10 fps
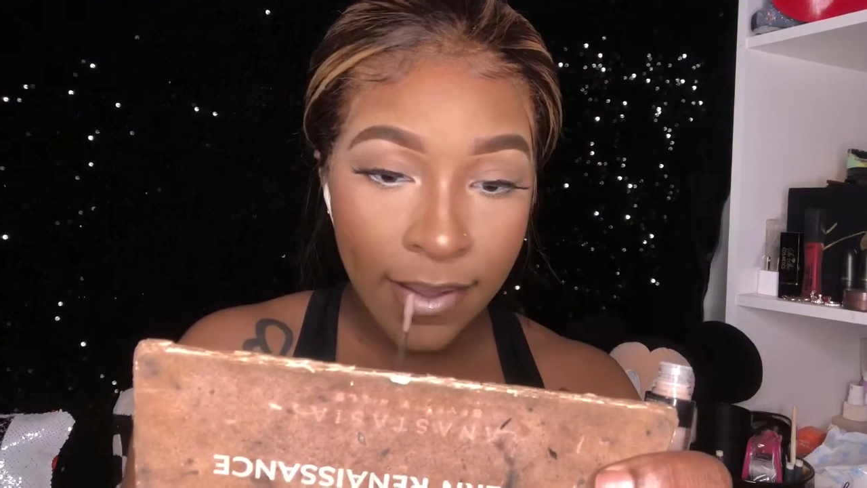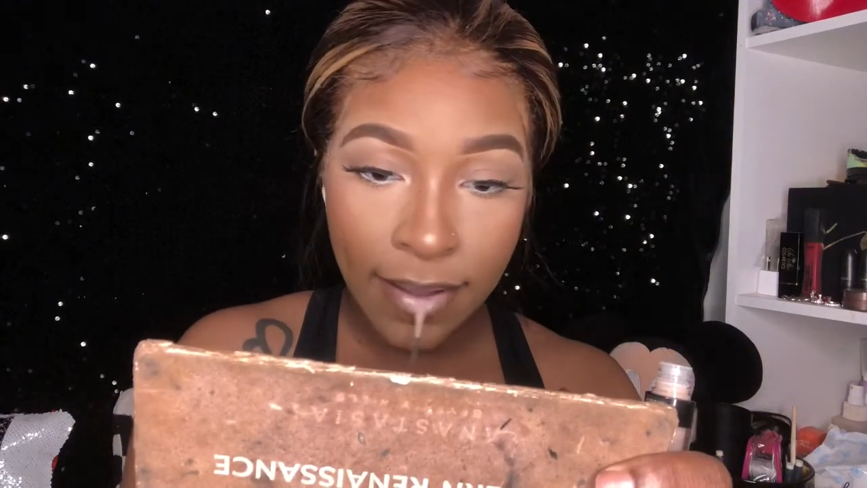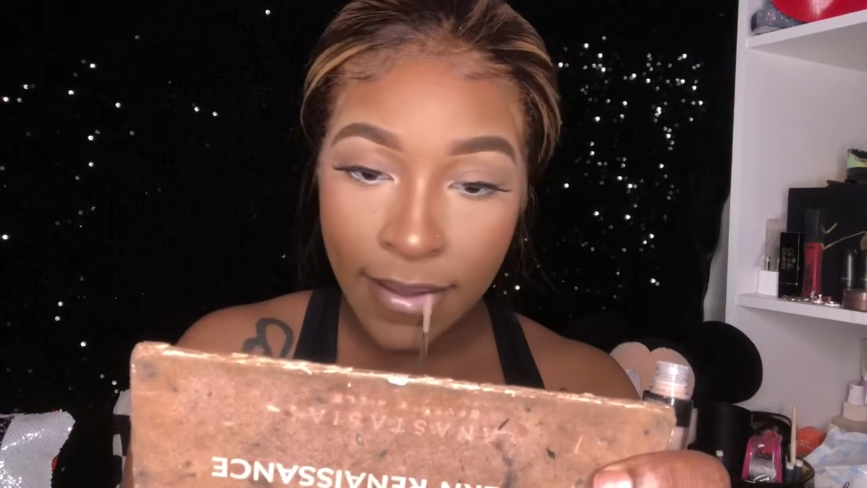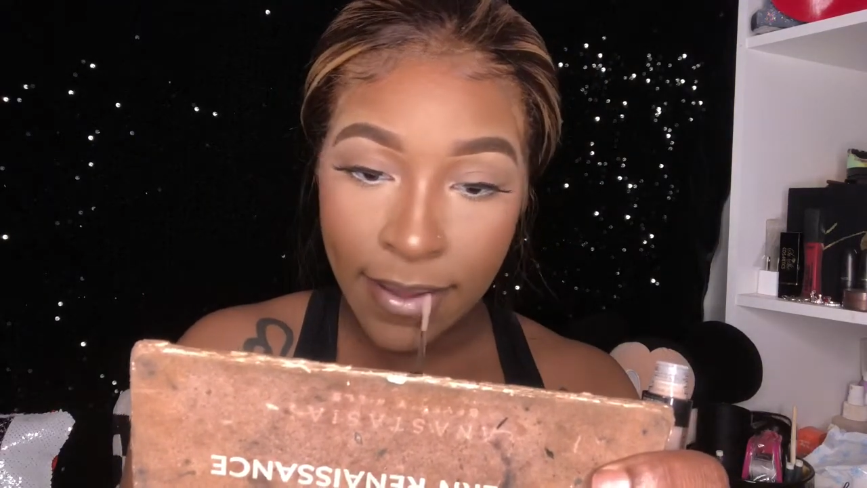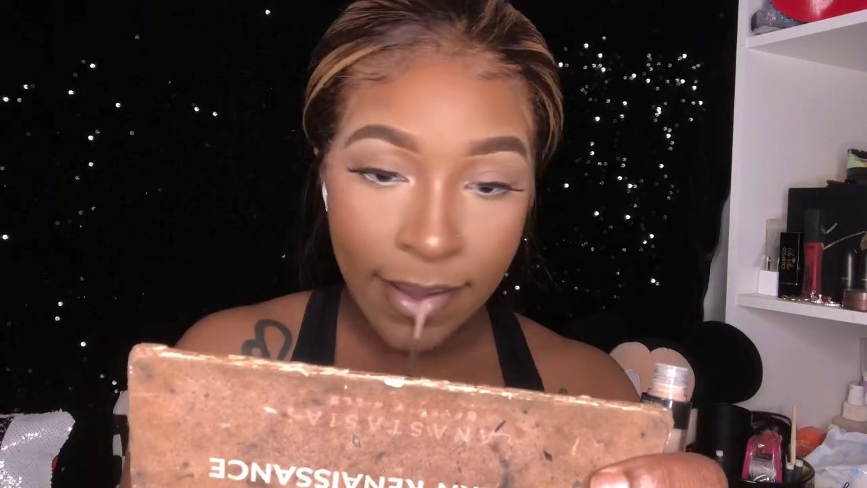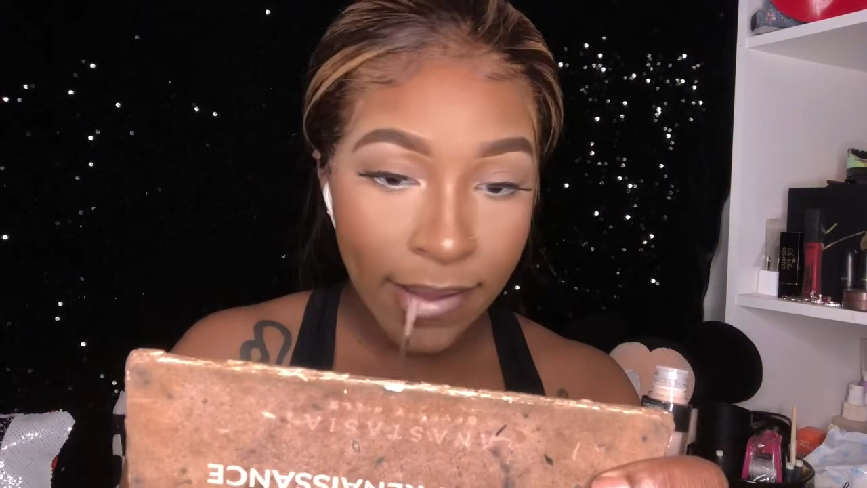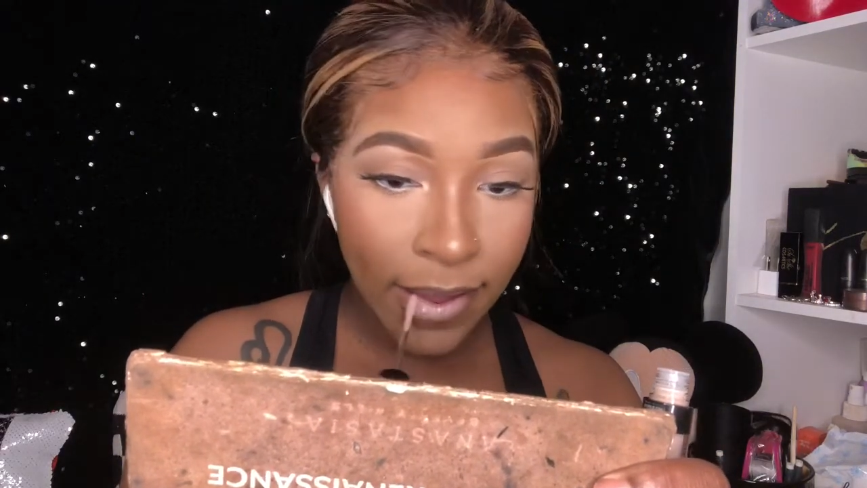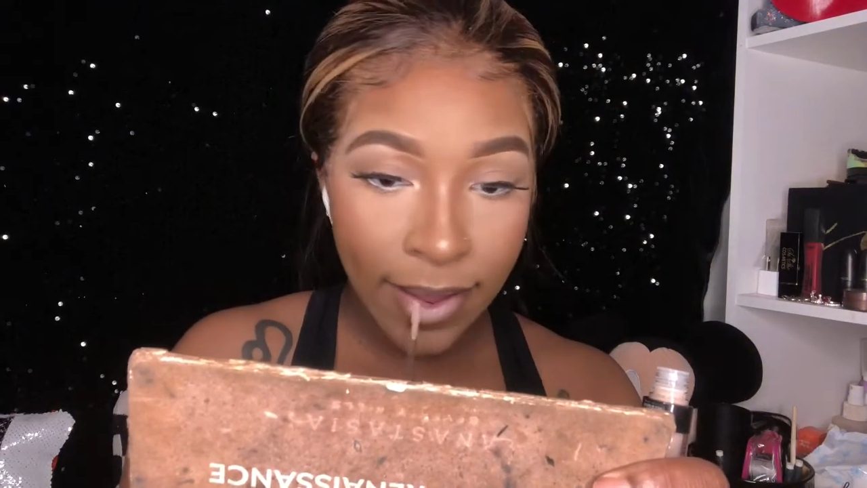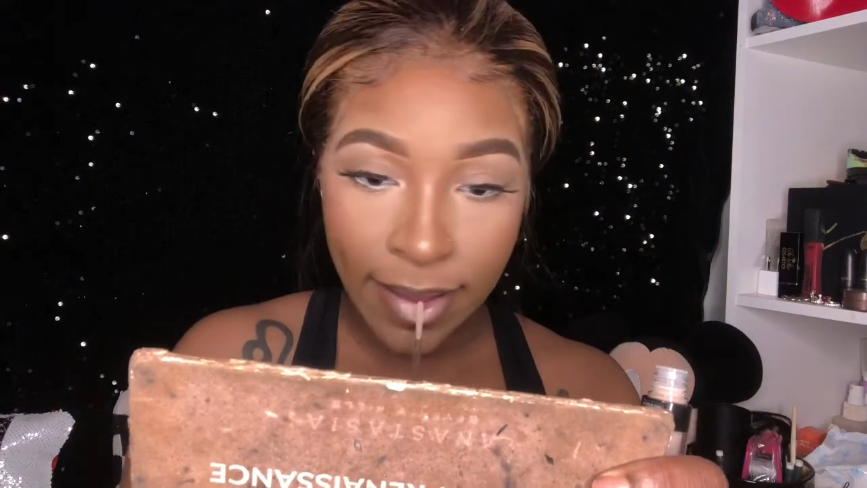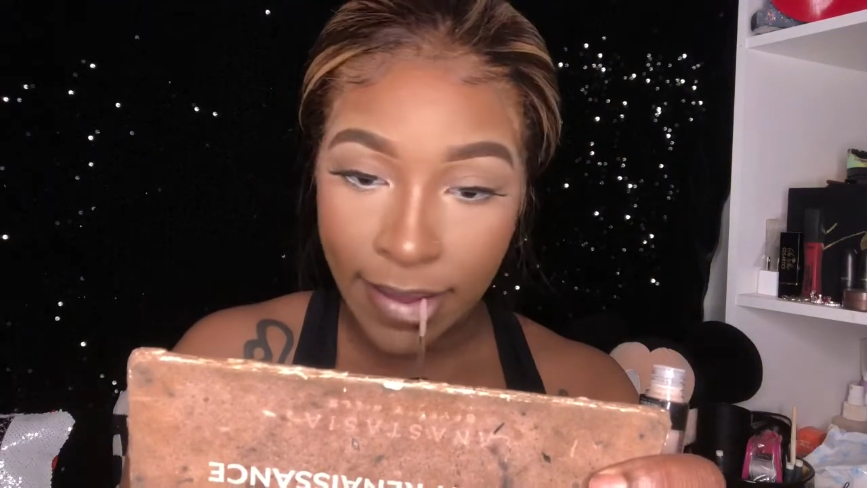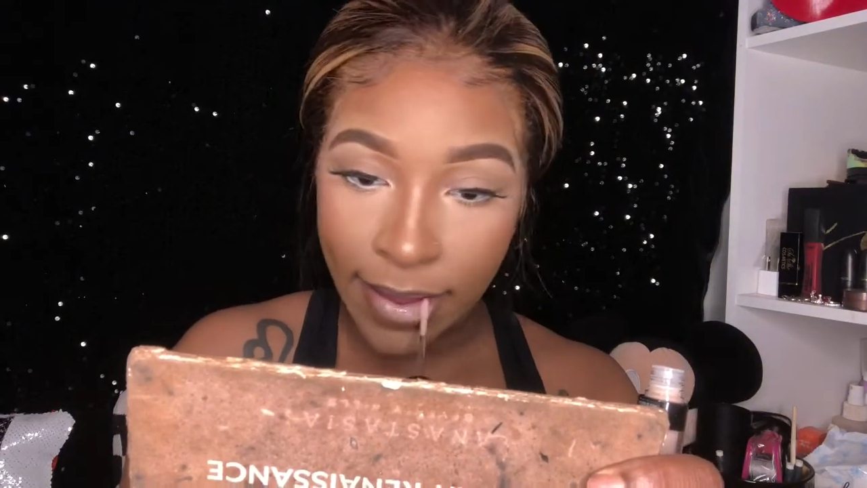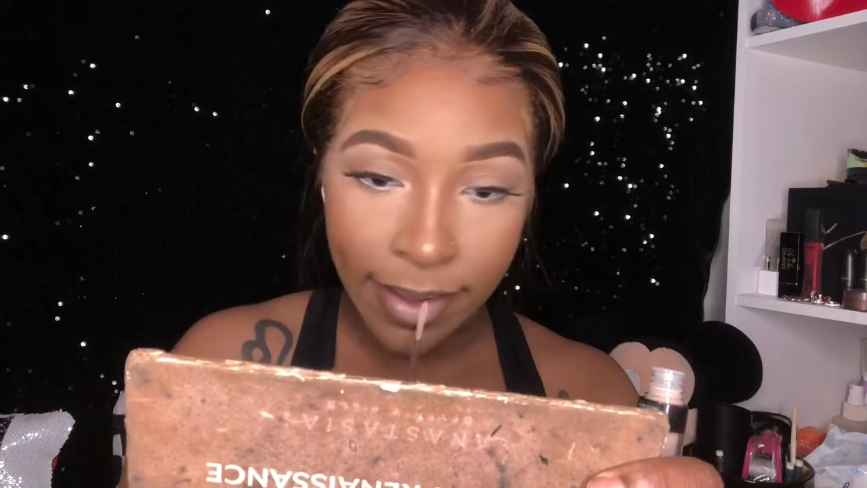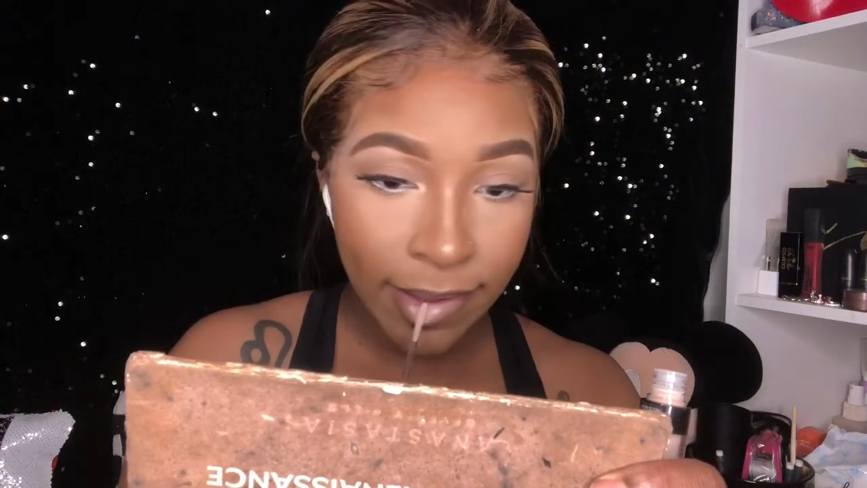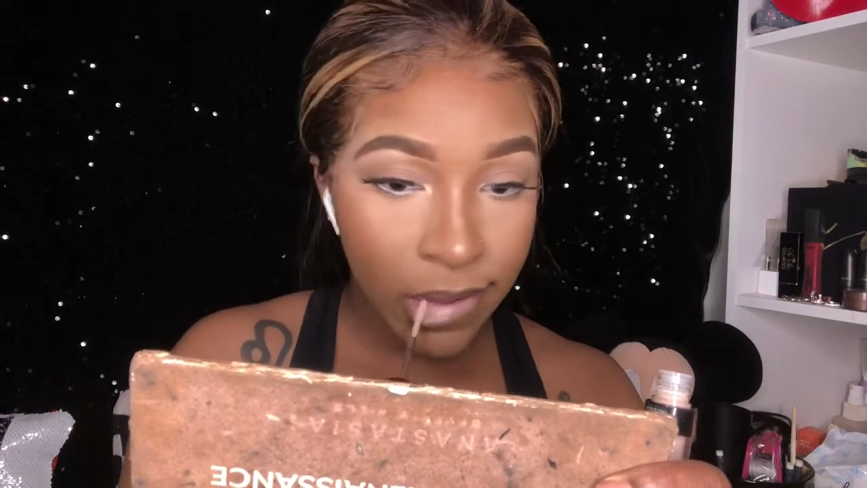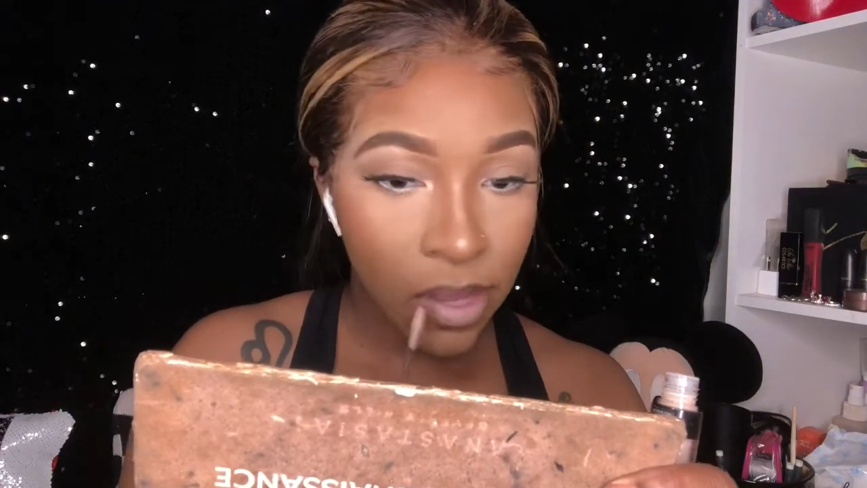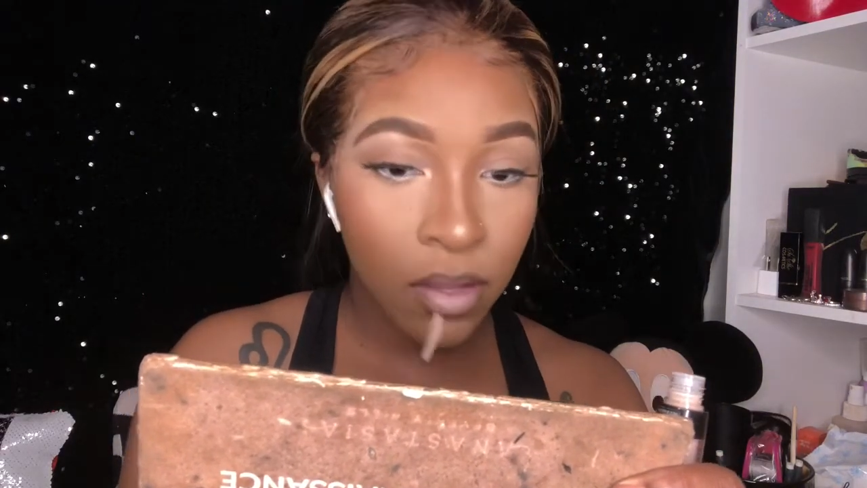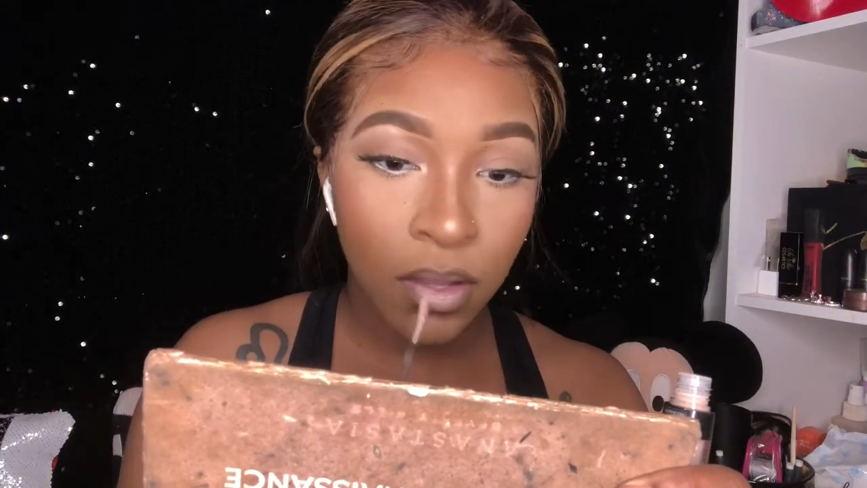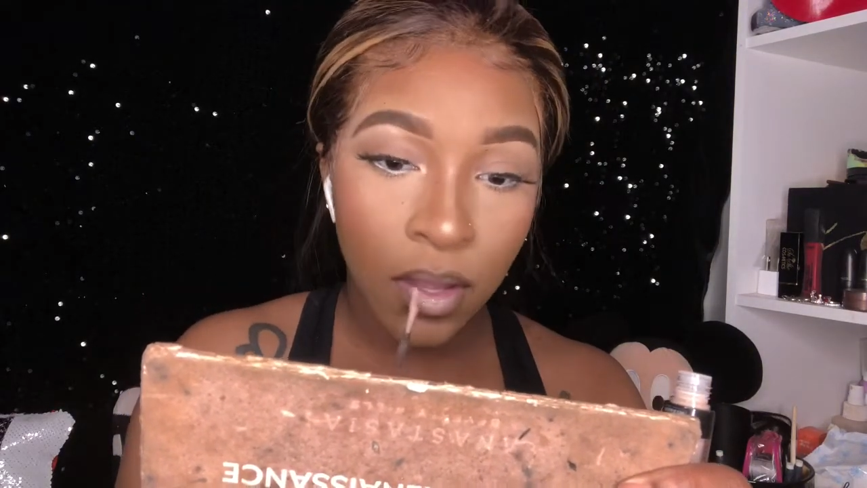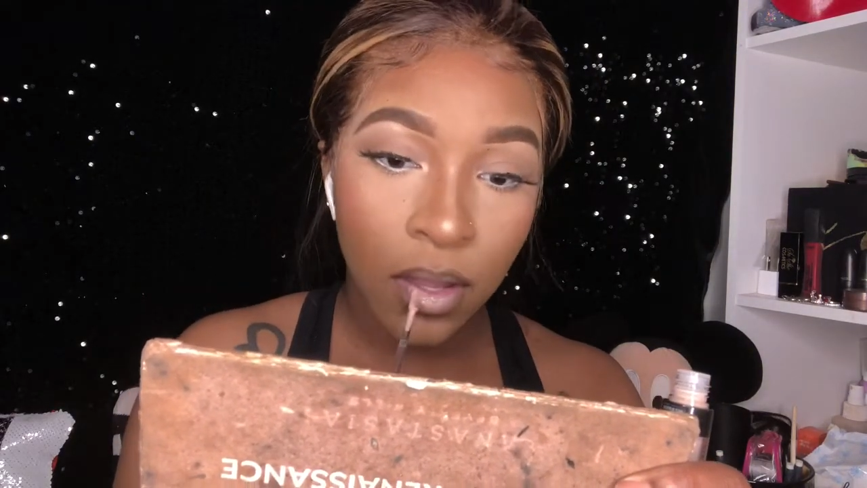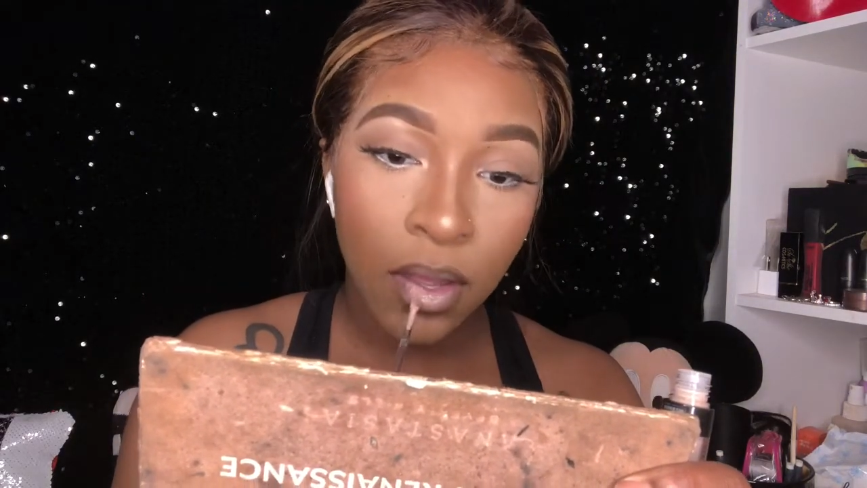and this one is in the color Peach
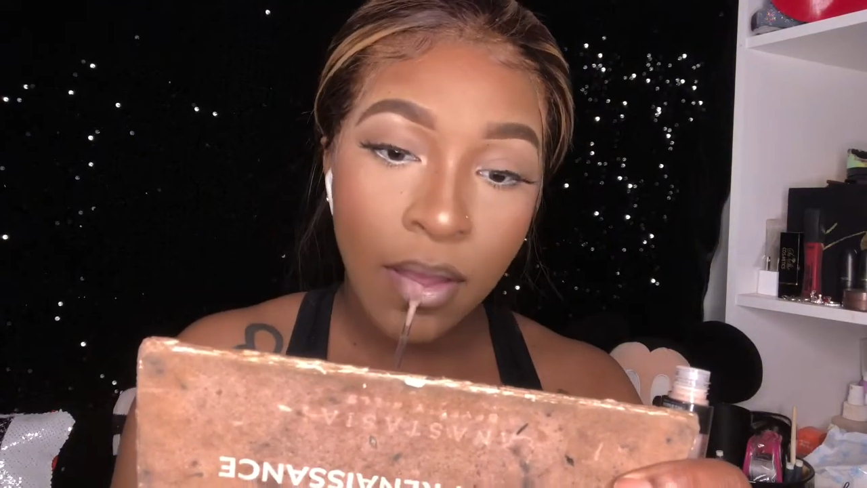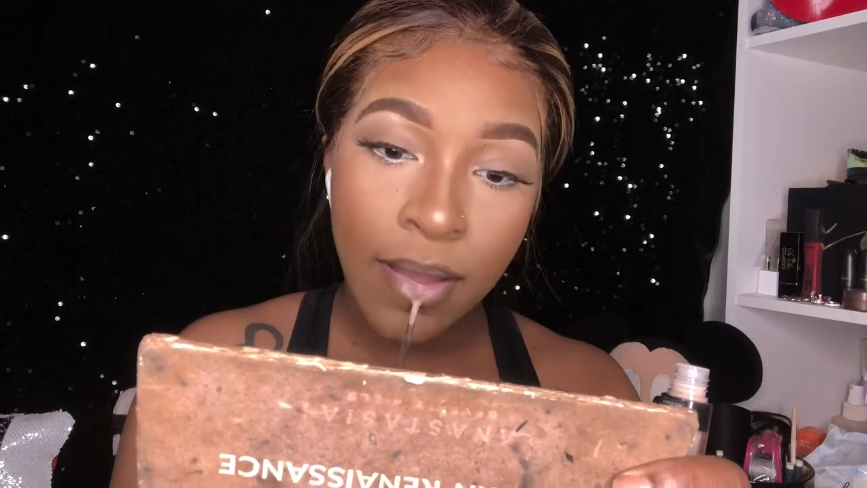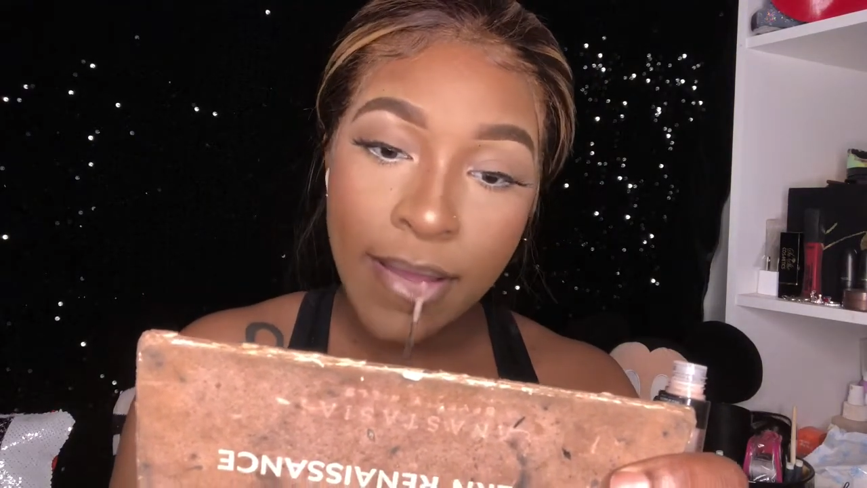Bellini.